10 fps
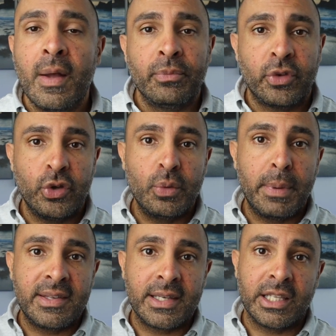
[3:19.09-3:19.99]
So you
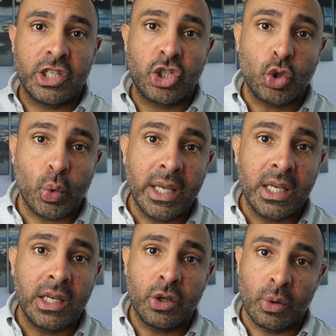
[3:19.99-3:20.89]
basically
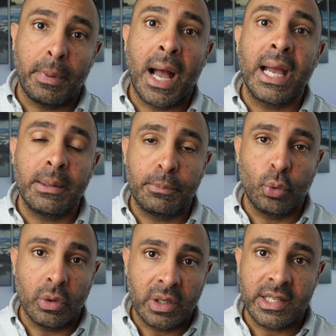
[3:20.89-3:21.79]
shrink your buying
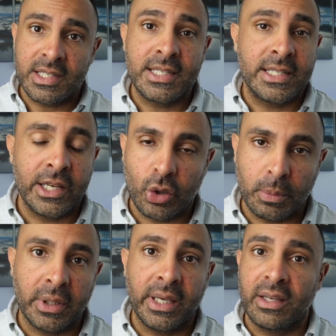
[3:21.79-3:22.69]
pool
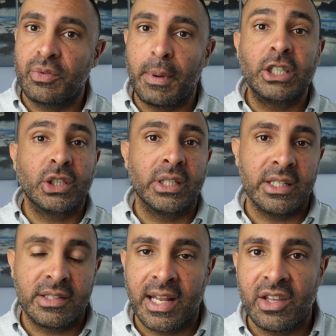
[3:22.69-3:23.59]
considerably, especially
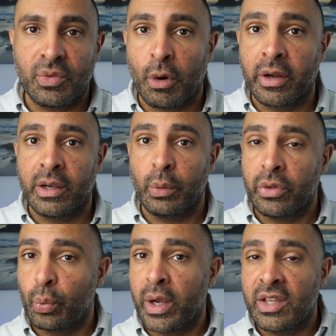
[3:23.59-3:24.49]
in today's market
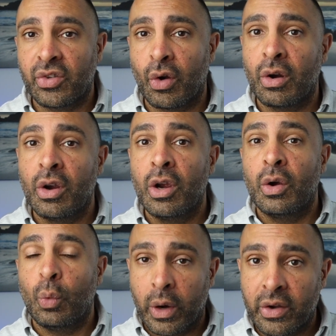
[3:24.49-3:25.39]
with rates are
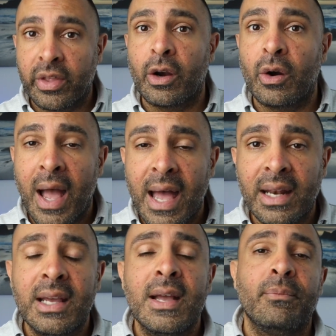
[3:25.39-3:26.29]
where they're at.